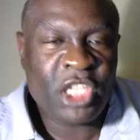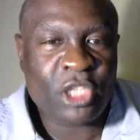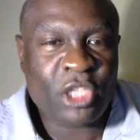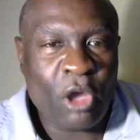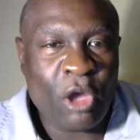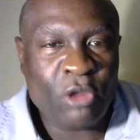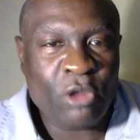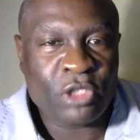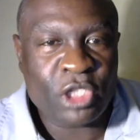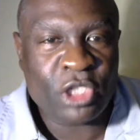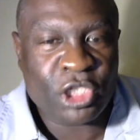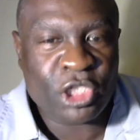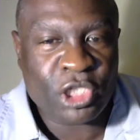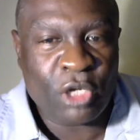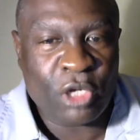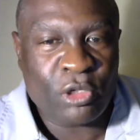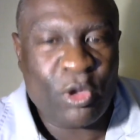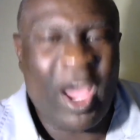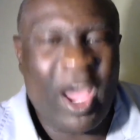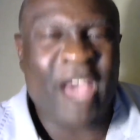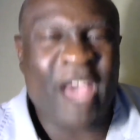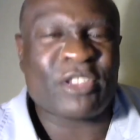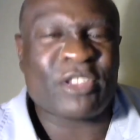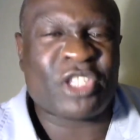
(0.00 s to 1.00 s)
this goes
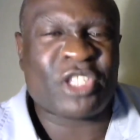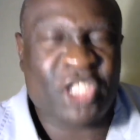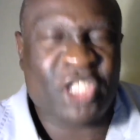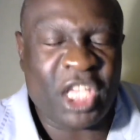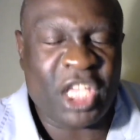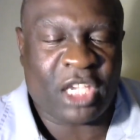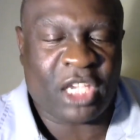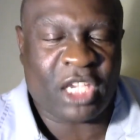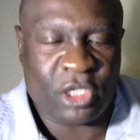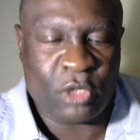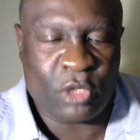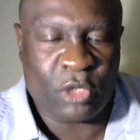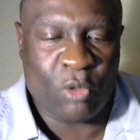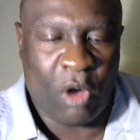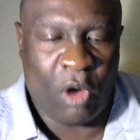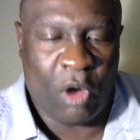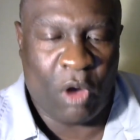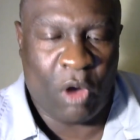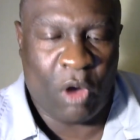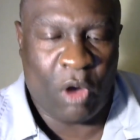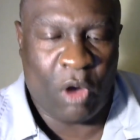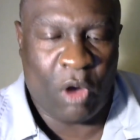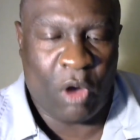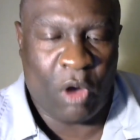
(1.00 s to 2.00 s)
to show you how sick
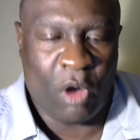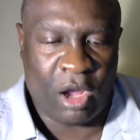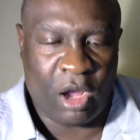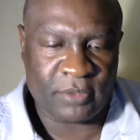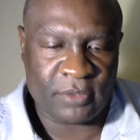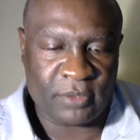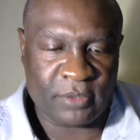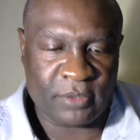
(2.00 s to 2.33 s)
you are.